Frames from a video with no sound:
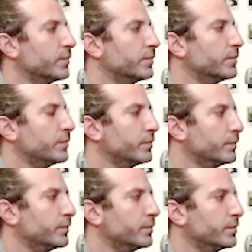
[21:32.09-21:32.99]

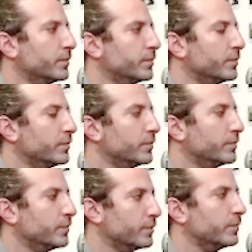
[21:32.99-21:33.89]

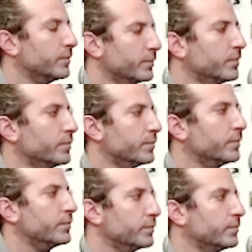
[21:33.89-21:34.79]

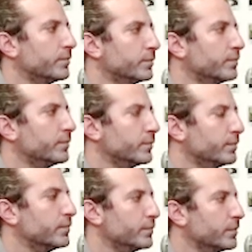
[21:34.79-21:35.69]

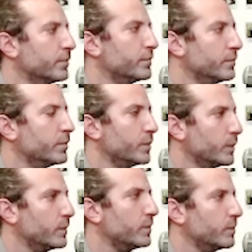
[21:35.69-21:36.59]

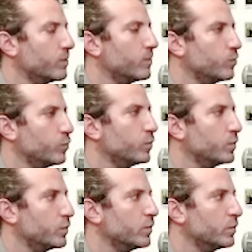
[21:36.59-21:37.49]

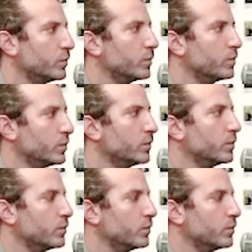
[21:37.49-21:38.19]
This person isn't speaking.